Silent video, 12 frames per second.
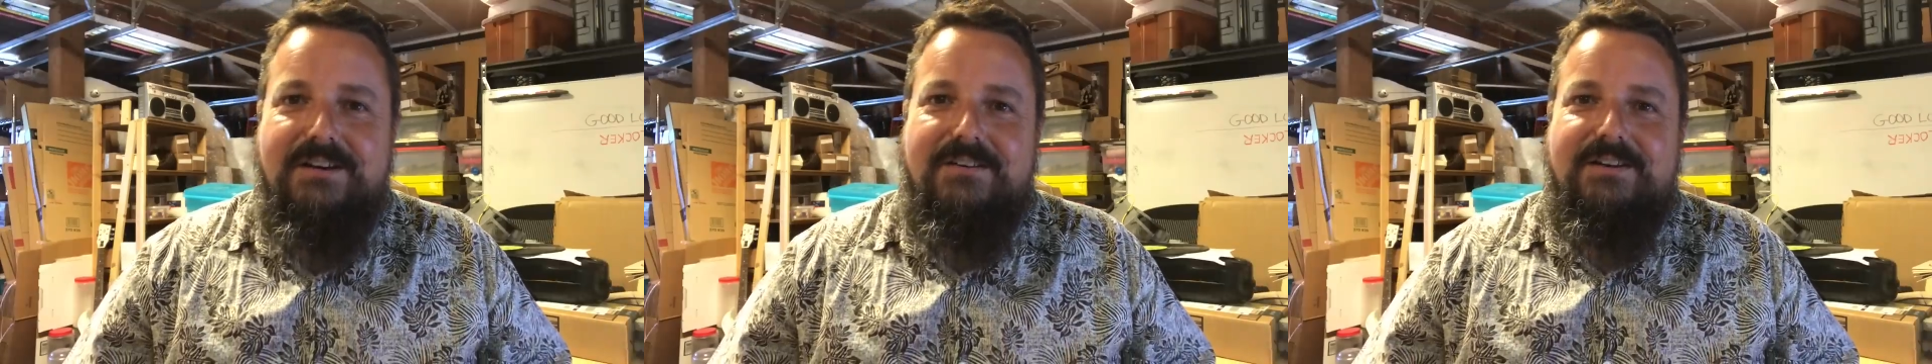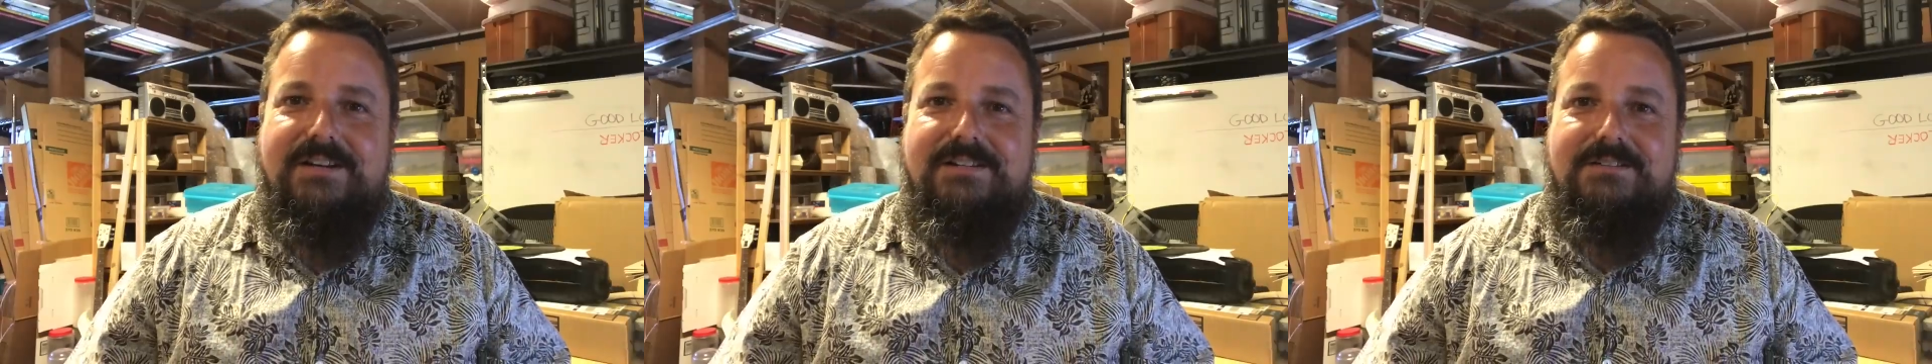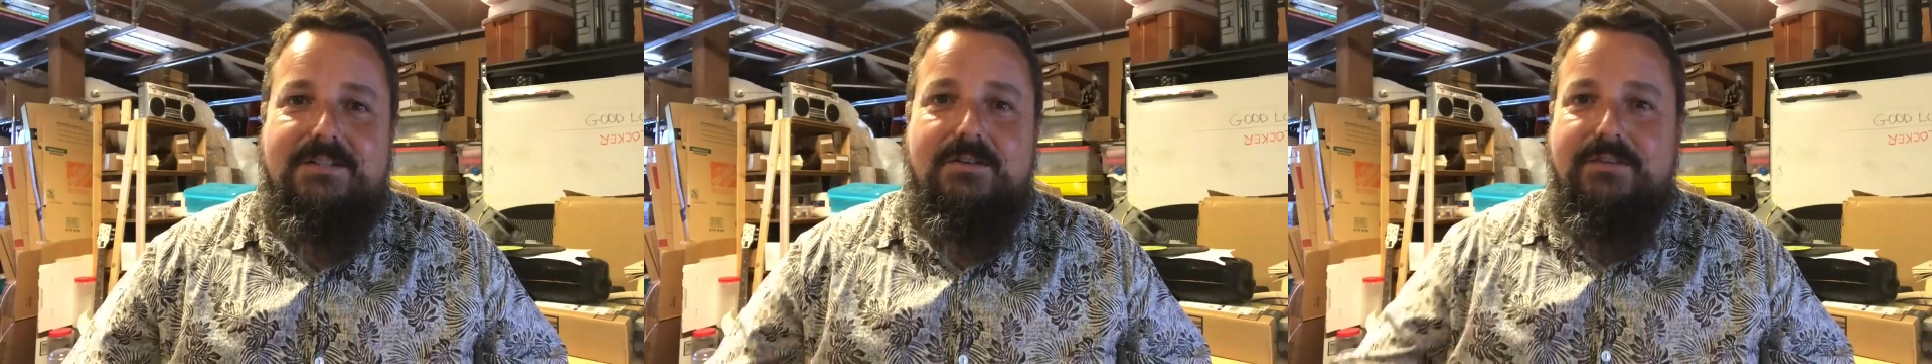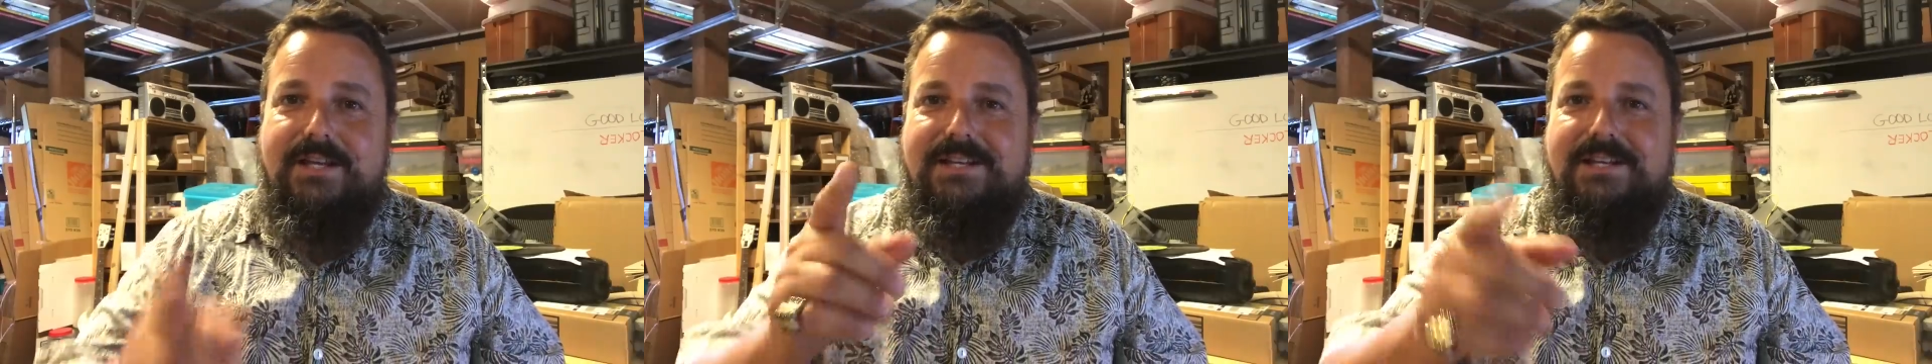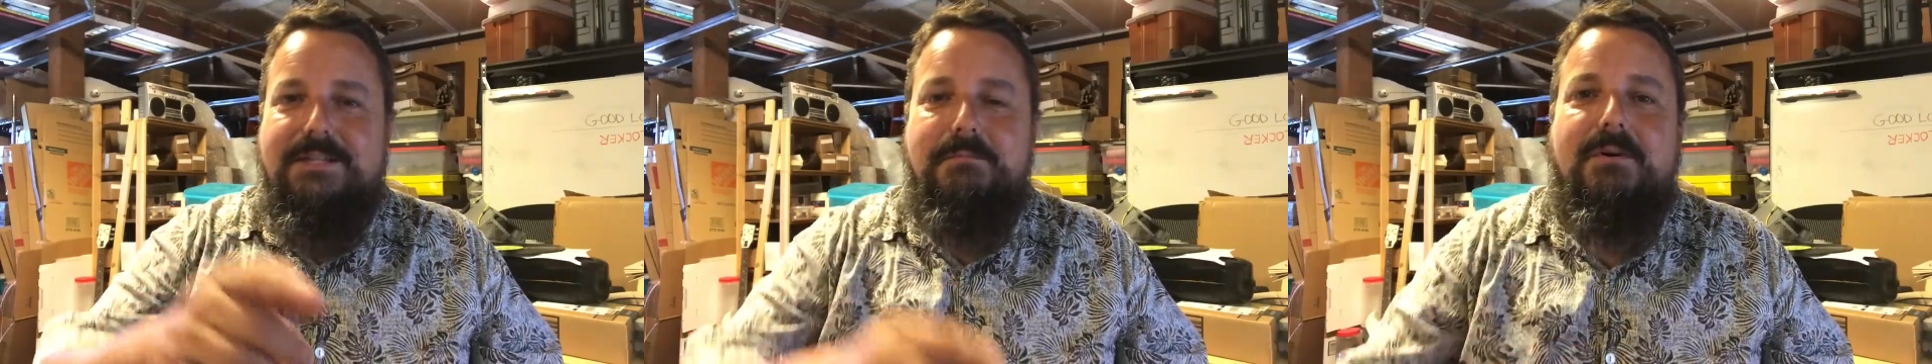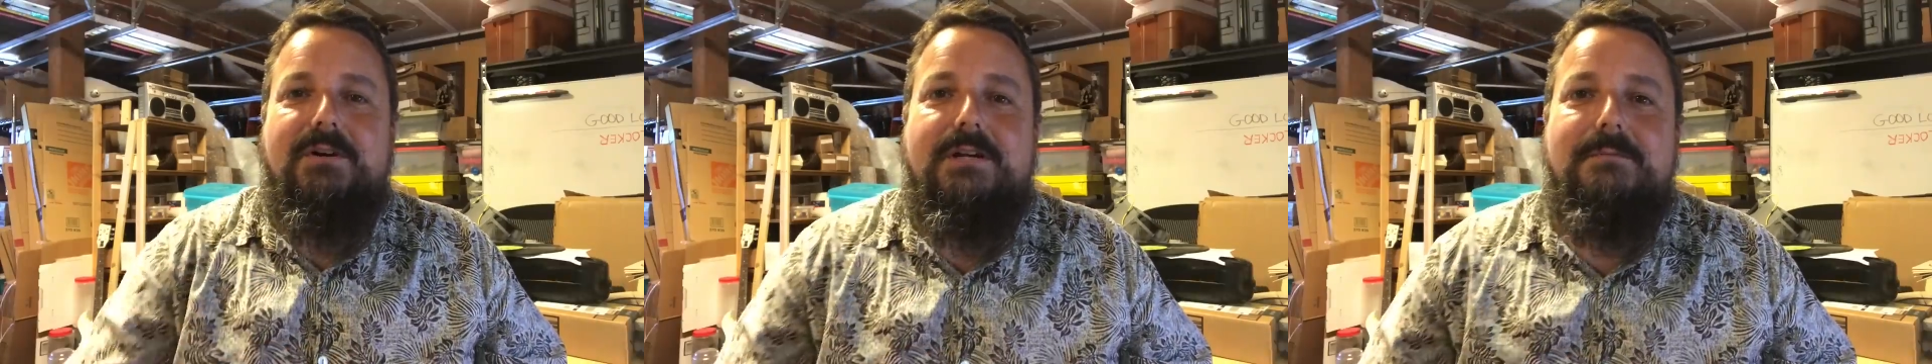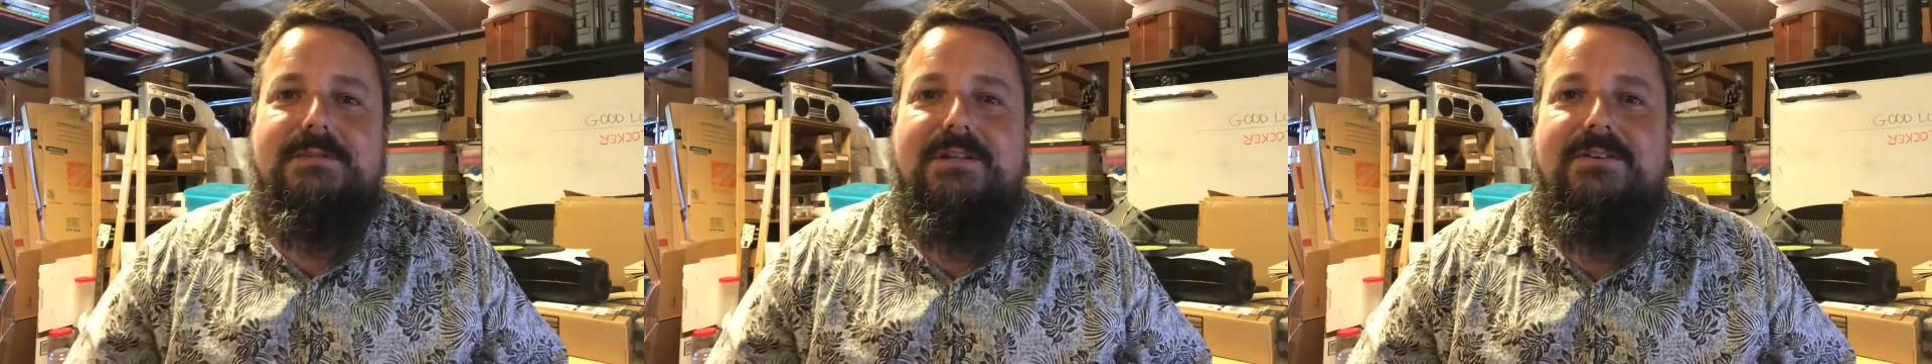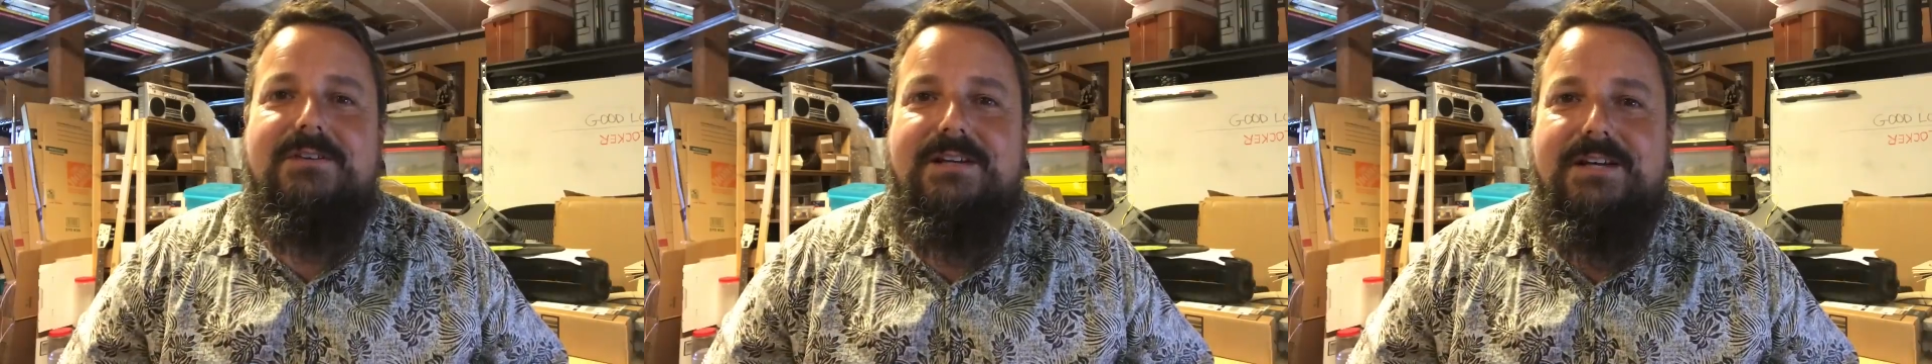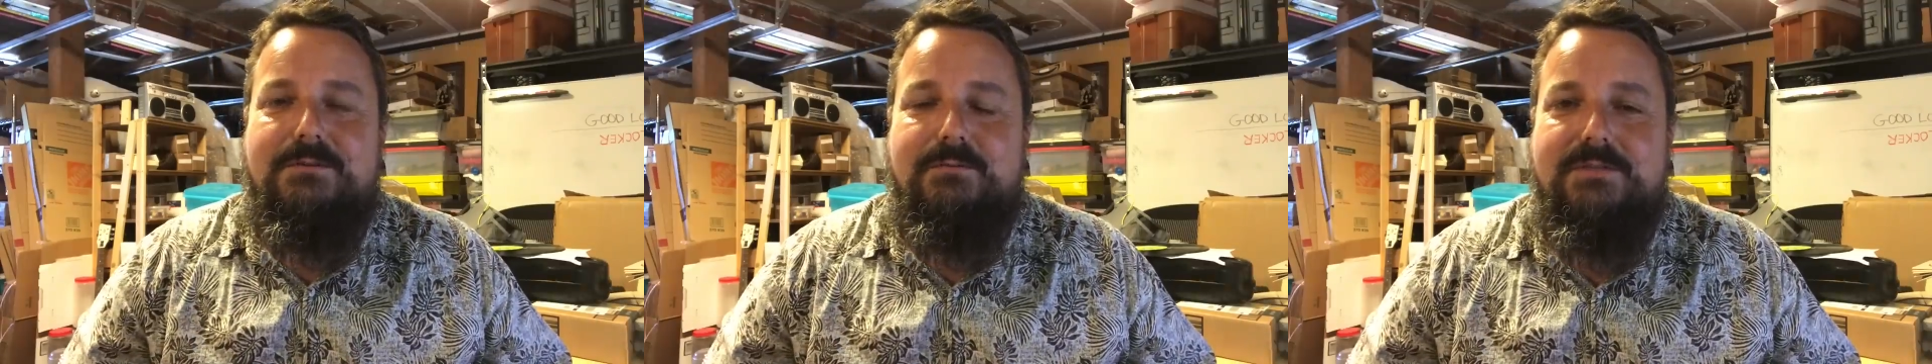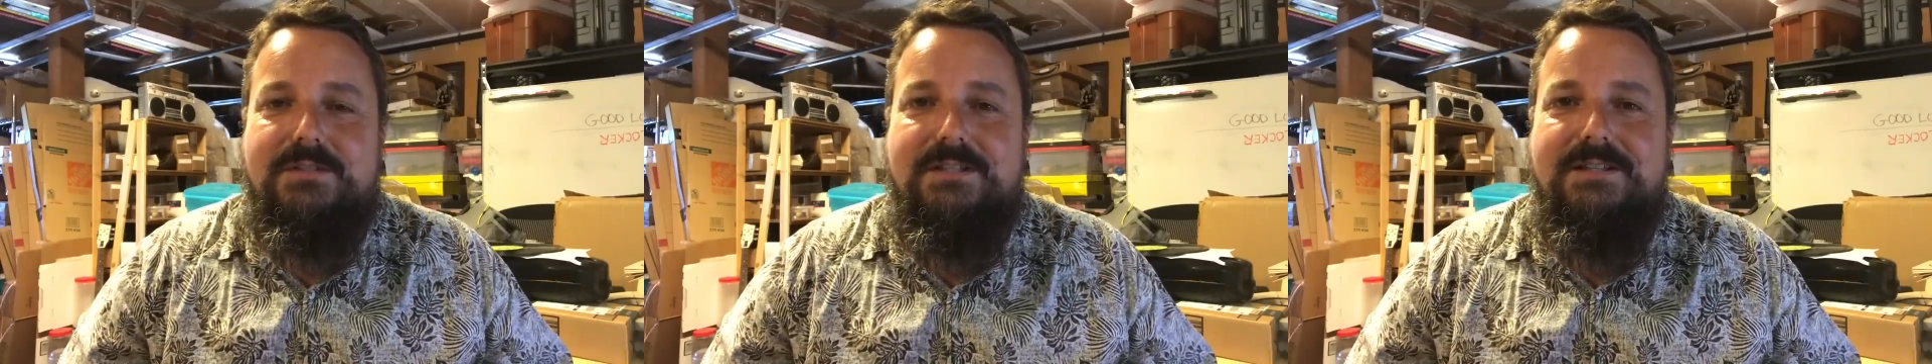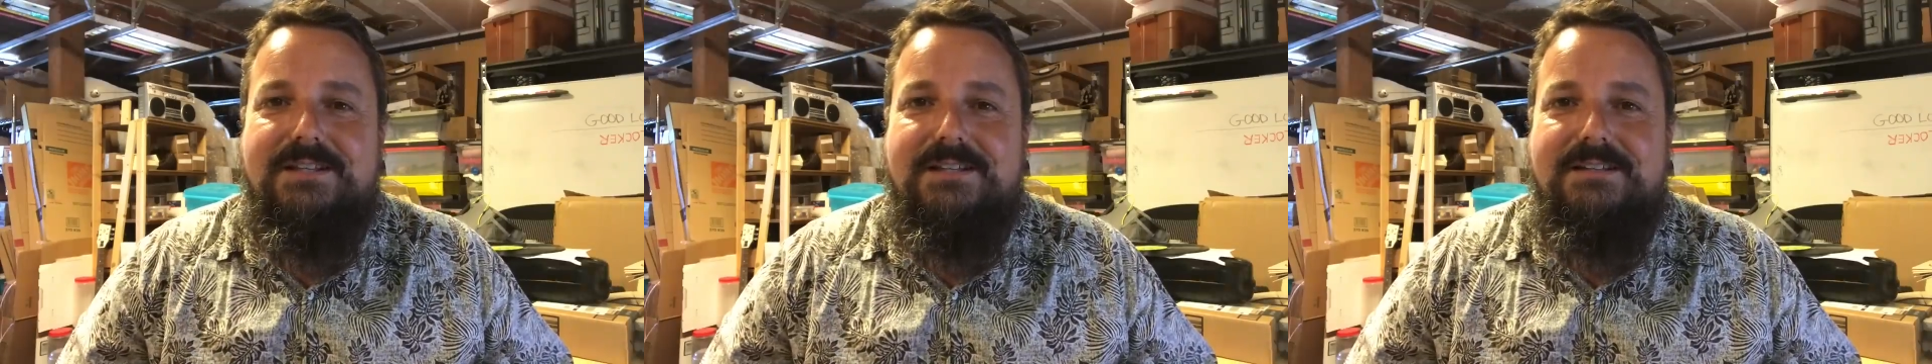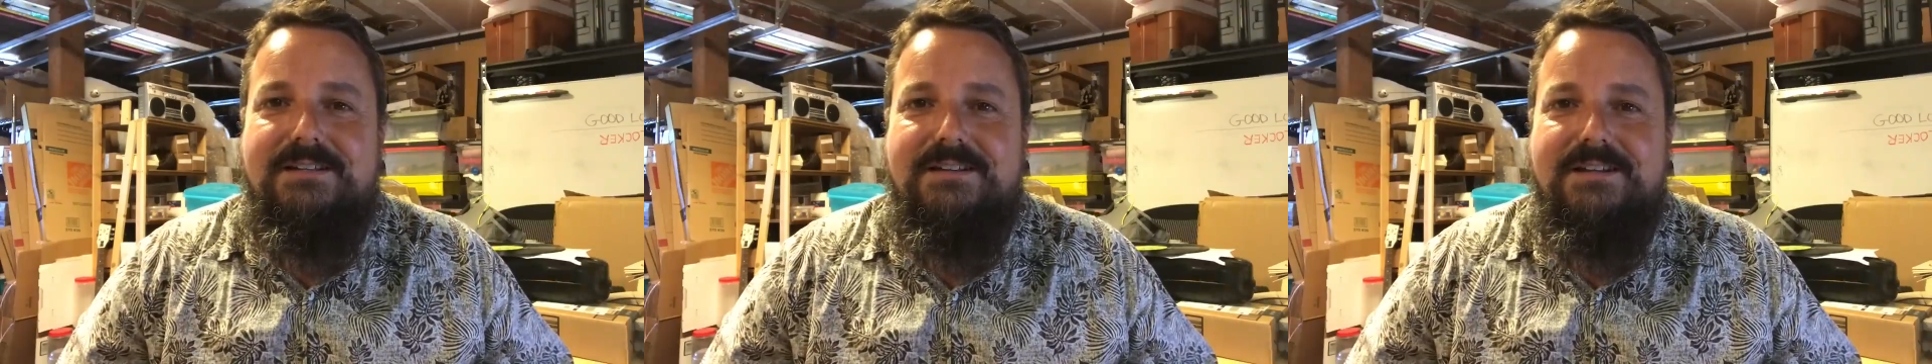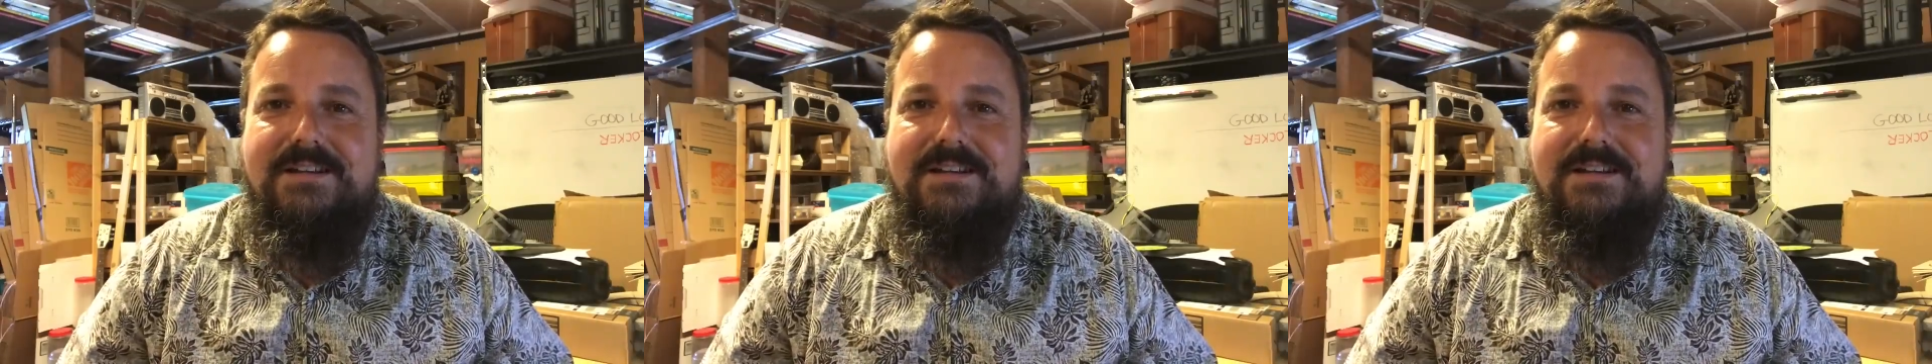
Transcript: All right, until that next part comes out, you guys, we'll see you then.